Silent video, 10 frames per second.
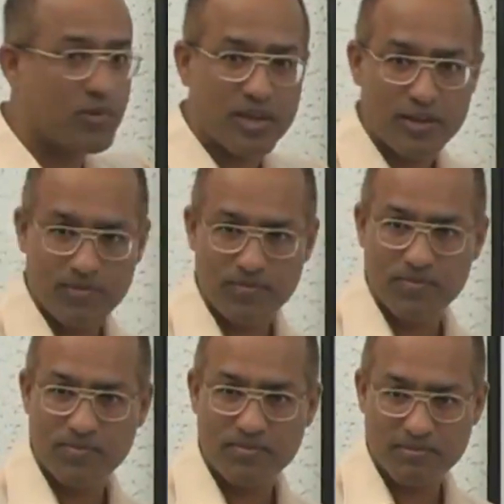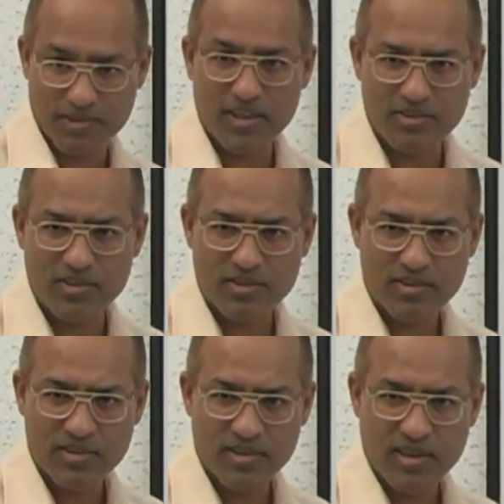away. Chances.
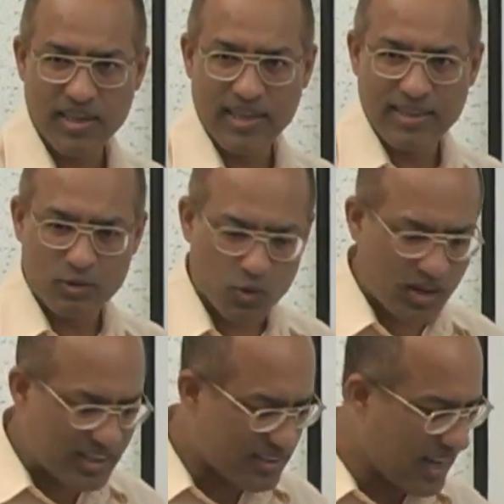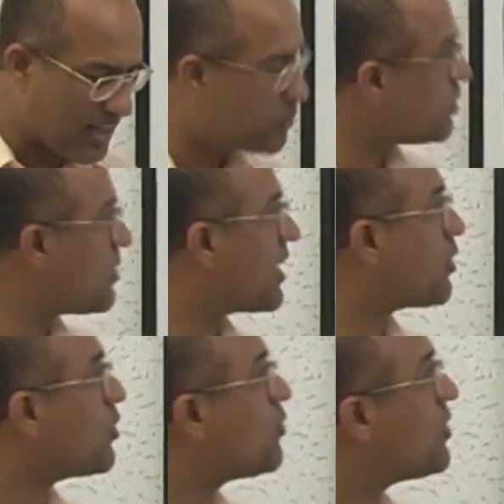So nature has been very good.